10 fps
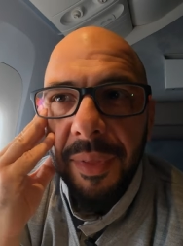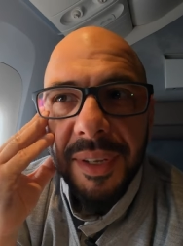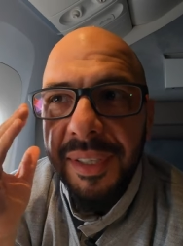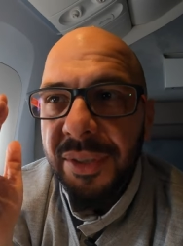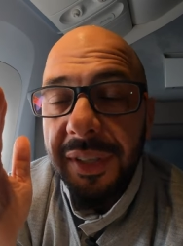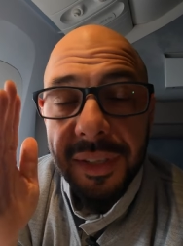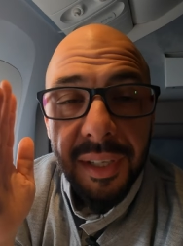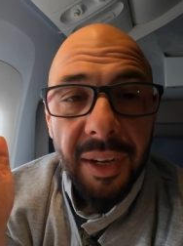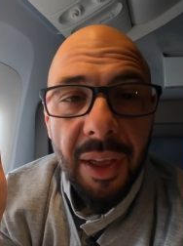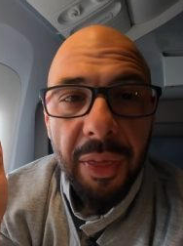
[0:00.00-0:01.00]
This is just
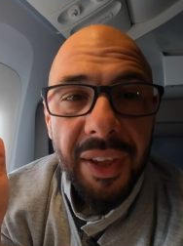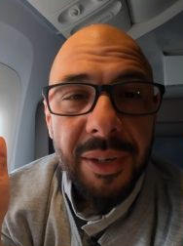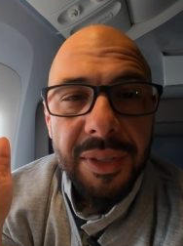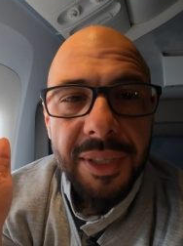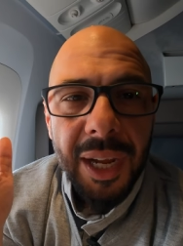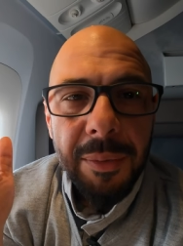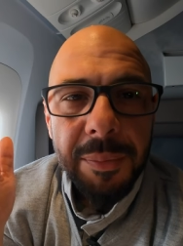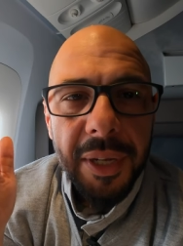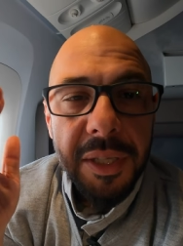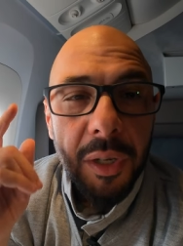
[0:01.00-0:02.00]
a thousand times
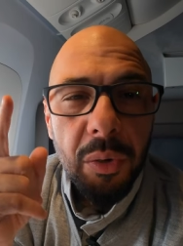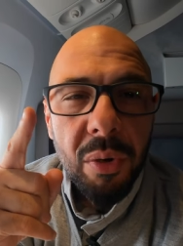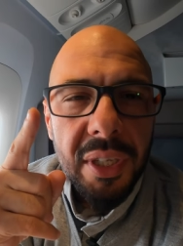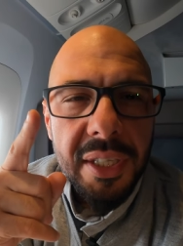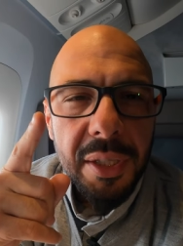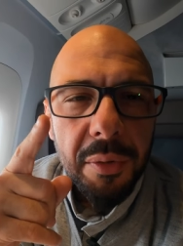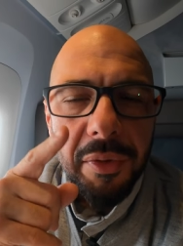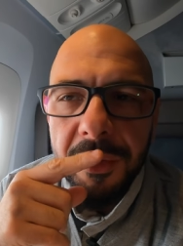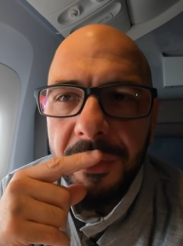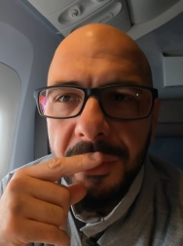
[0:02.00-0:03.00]
better. The quality
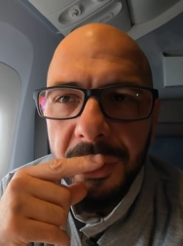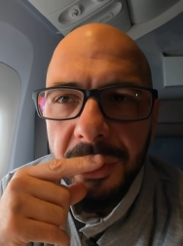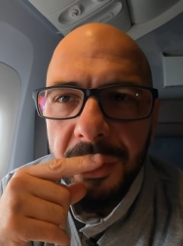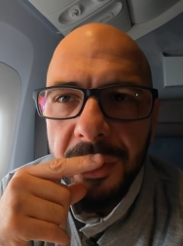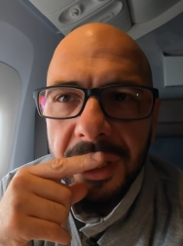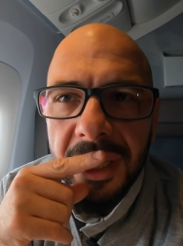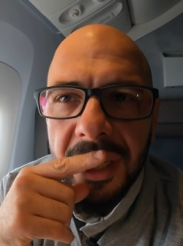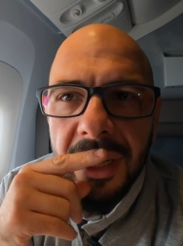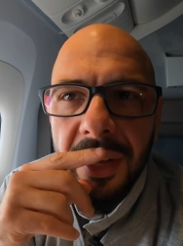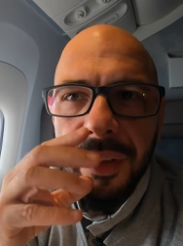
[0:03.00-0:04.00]
of the food,
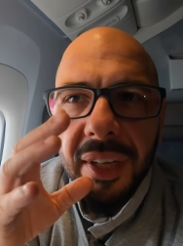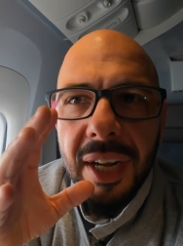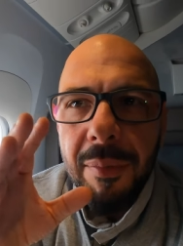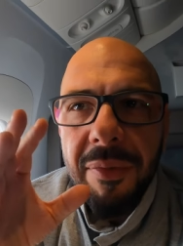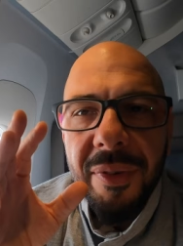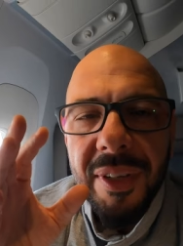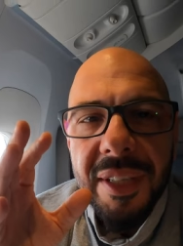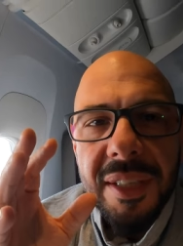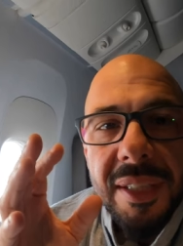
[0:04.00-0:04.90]
the comfort,